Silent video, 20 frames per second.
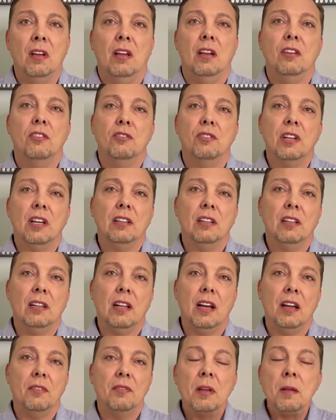in your daily
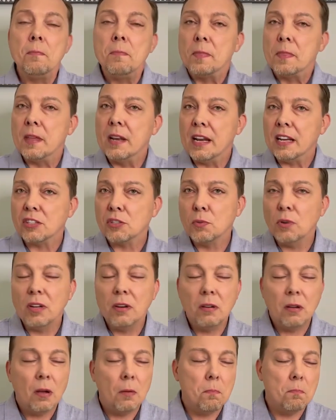life. The next
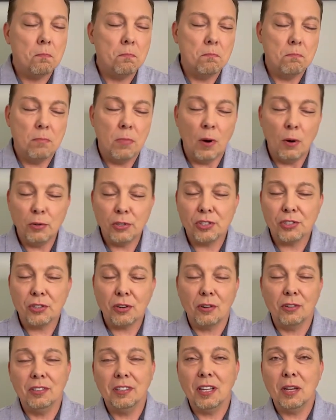one, most
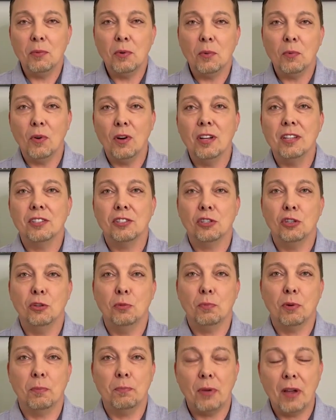certainly we want to
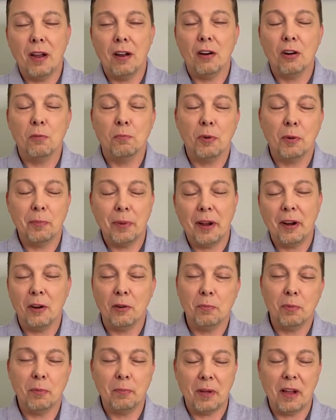prepare, prepare,
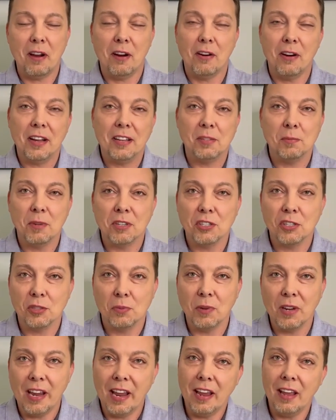prepare as much as
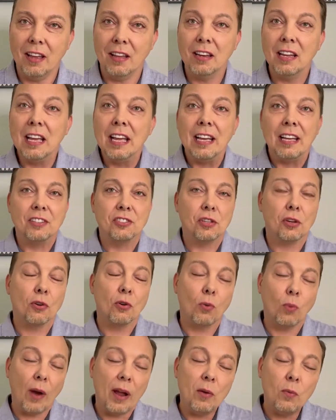we can. It's a
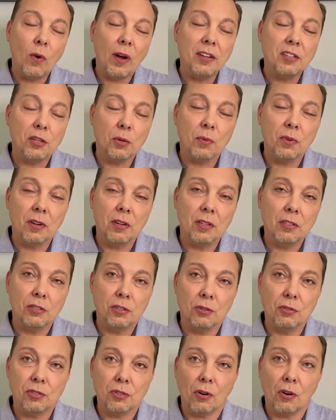great way to
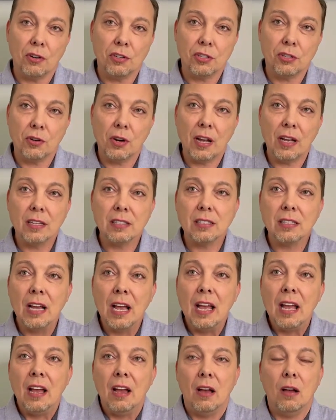reduce our stress,
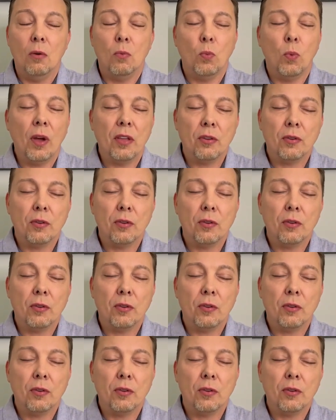uh, whether